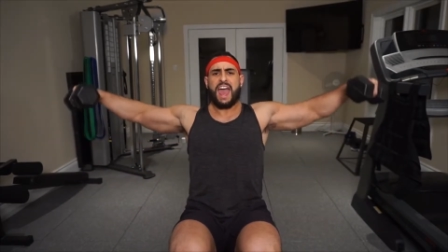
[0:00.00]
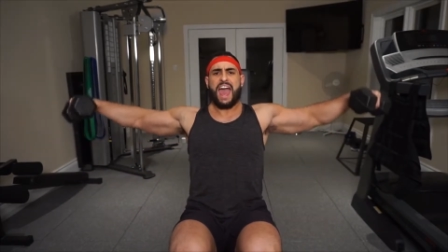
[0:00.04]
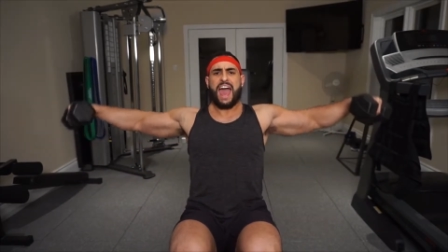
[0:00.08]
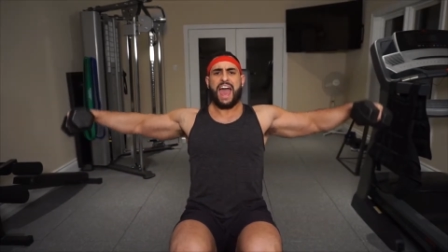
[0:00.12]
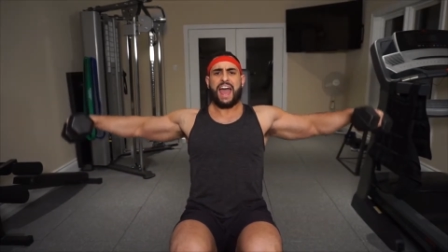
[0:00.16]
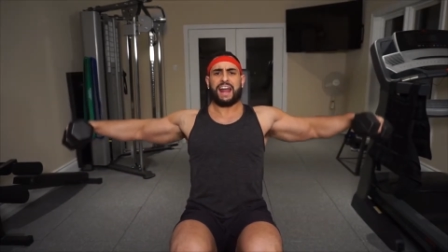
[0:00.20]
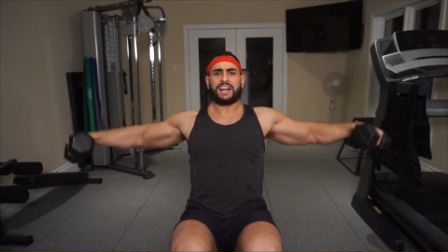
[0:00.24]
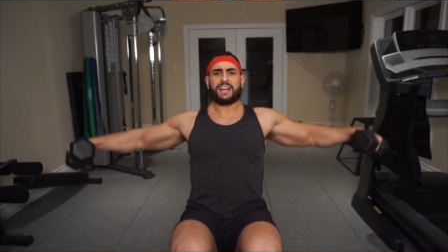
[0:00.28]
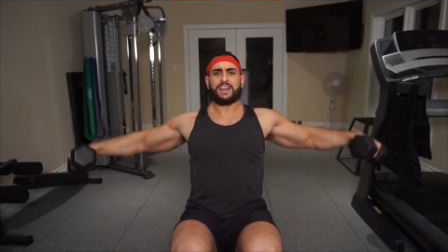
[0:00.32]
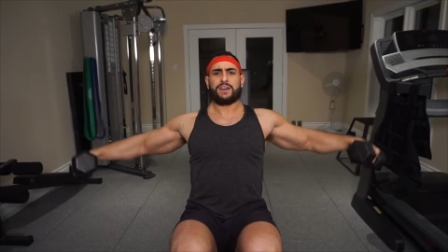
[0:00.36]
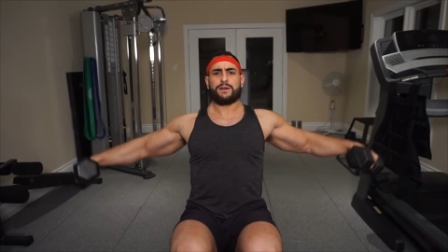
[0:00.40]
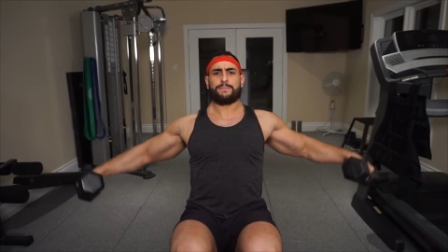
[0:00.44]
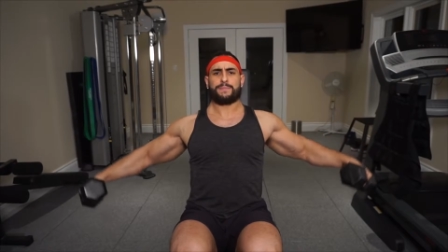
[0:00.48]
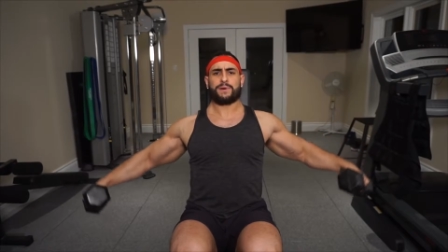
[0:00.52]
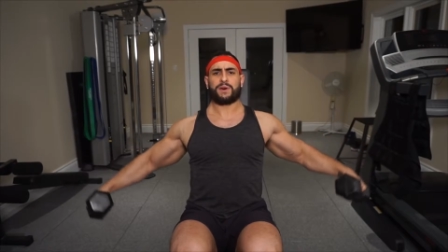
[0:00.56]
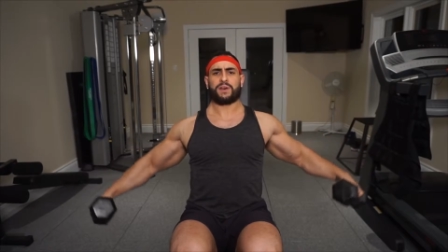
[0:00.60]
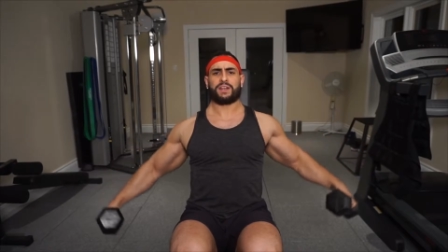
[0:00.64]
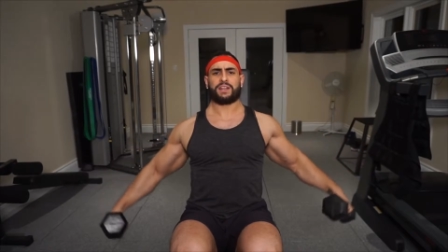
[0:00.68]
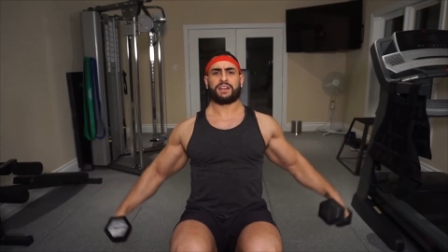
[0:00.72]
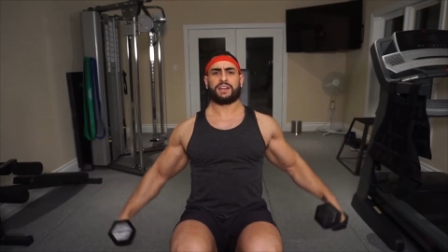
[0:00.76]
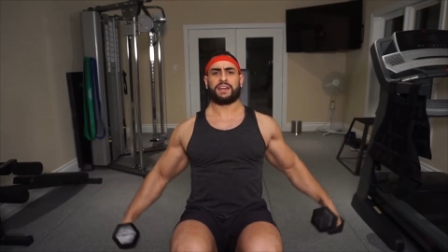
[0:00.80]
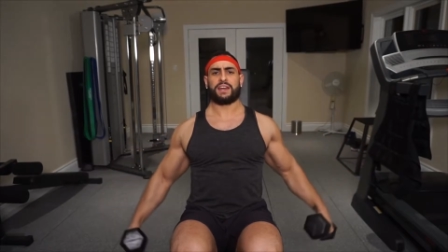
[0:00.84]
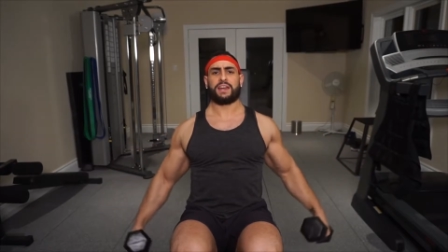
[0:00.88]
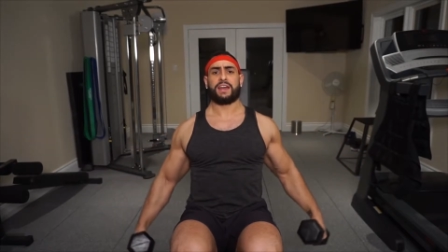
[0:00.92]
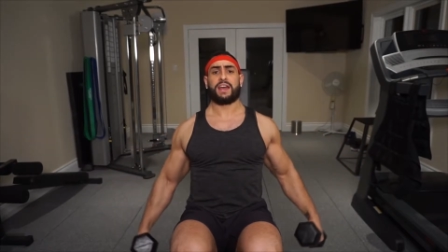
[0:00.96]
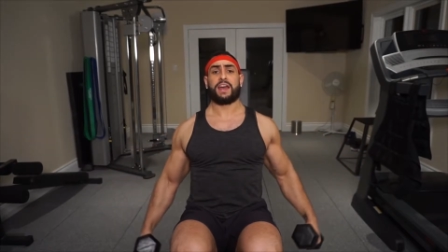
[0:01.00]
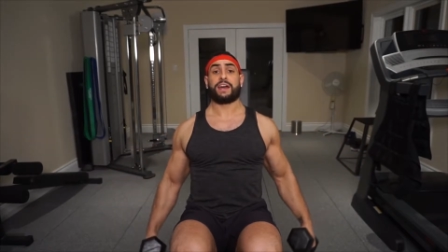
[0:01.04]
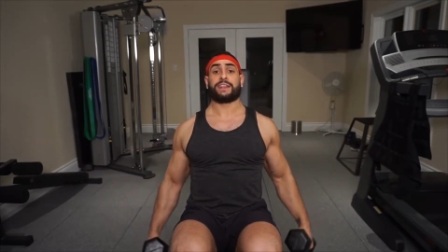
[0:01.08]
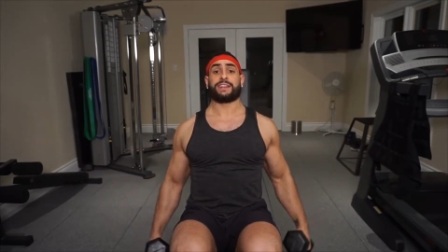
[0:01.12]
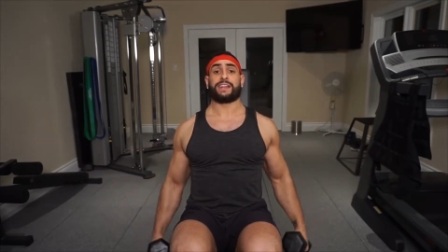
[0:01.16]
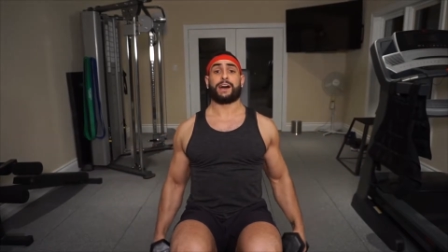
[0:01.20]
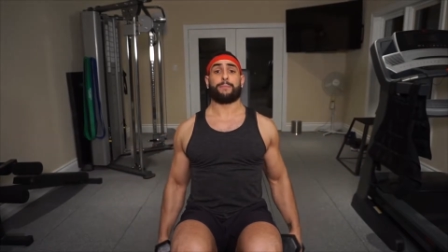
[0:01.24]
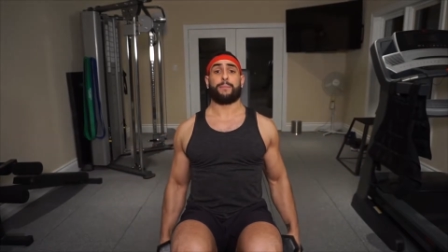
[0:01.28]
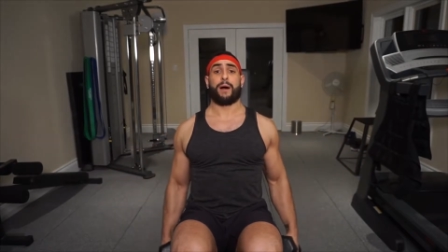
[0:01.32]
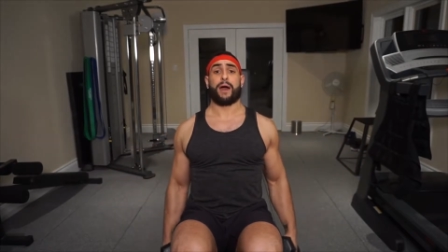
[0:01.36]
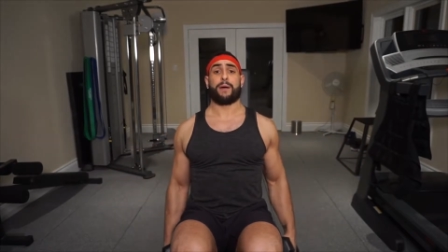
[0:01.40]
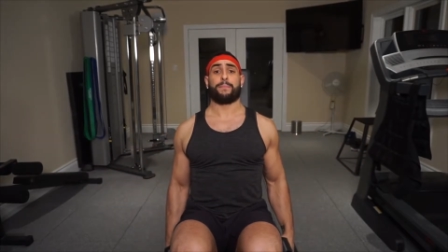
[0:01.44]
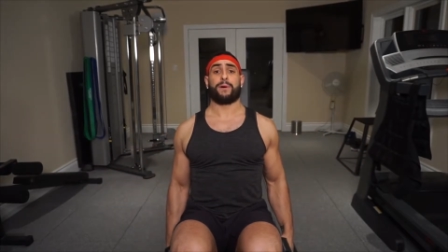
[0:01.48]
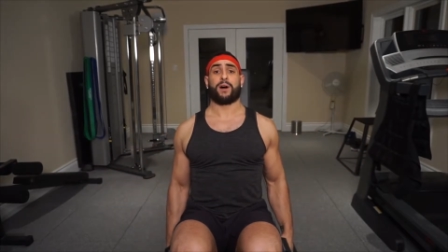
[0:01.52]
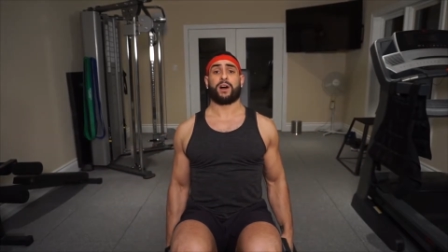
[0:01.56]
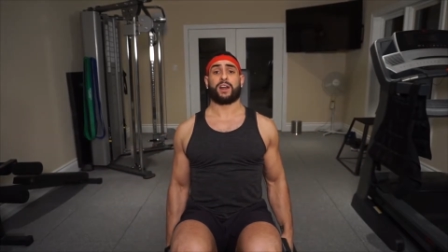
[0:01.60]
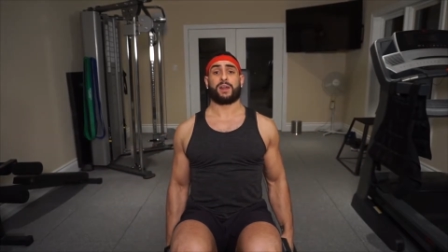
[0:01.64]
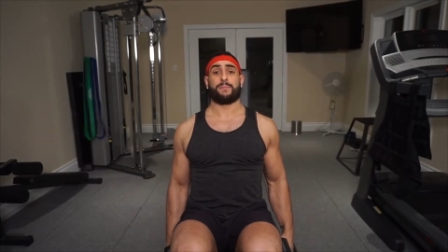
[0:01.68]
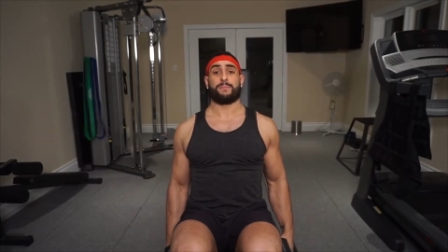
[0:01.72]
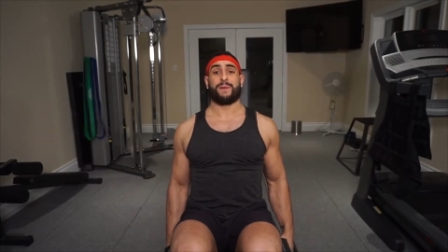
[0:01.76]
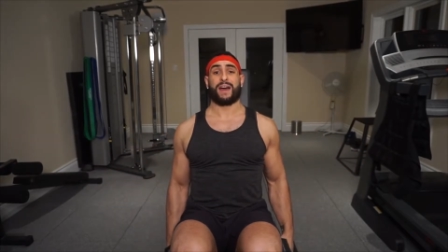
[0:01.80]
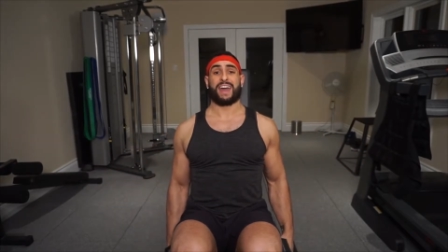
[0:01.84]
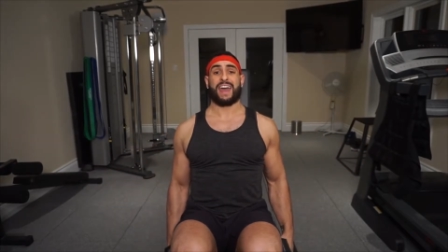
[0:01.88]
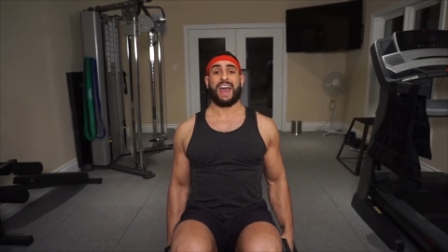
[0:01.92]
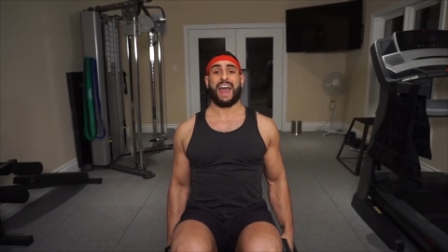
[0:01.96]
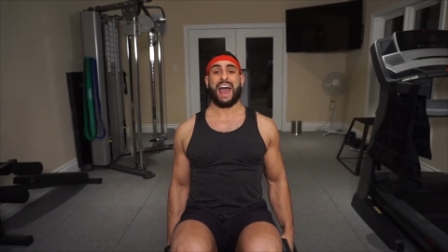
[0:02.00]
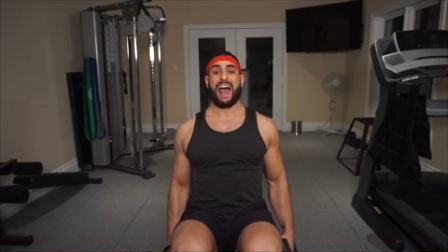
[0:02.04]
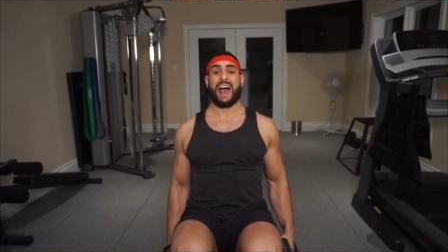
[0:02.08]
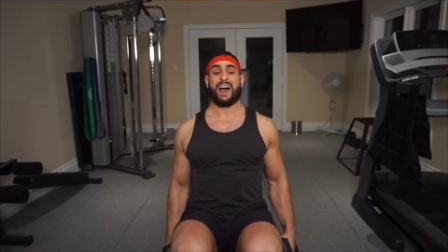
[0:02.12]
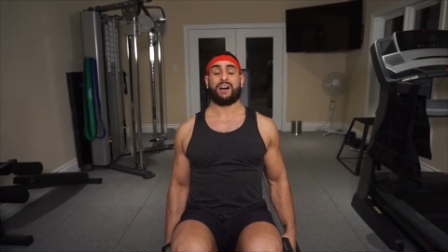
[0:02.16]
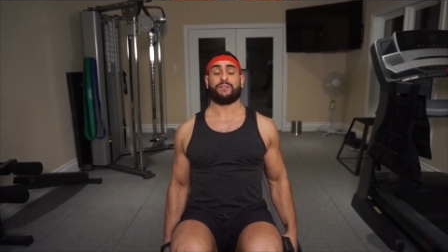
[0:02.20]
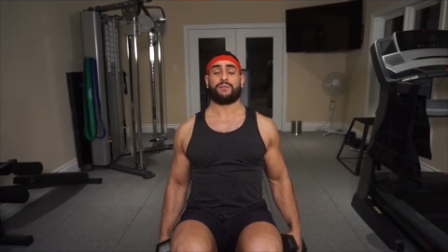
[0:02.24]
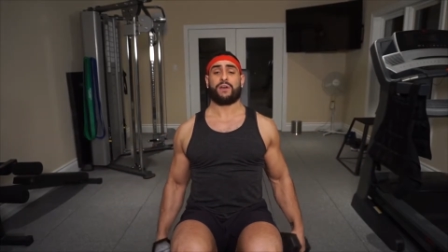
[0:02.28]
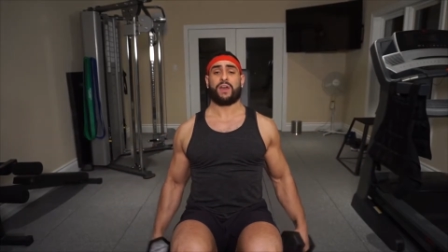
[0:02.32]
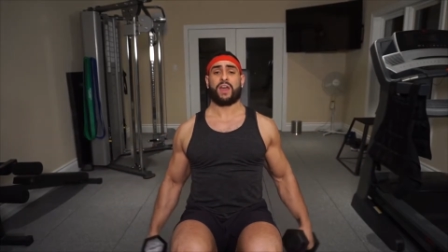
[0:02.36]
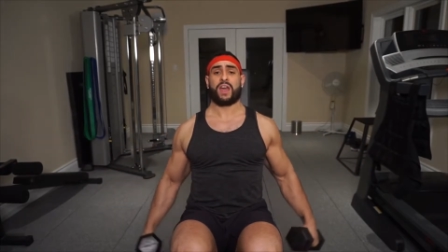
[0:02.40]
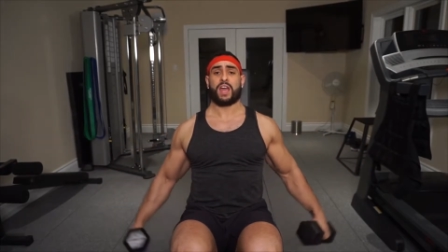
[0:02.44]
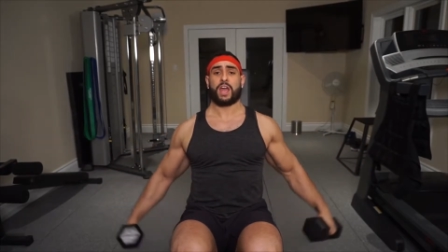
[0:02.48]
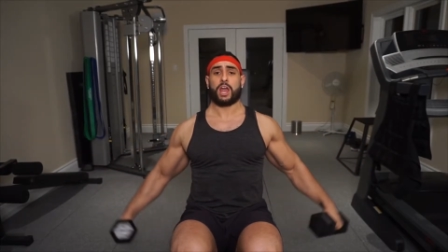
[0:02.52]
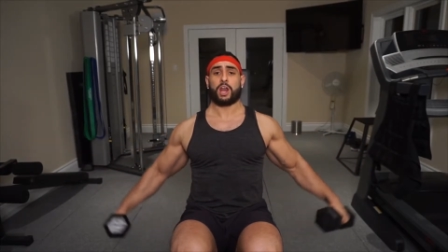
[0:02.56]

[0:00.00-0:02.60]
any ability that my body might have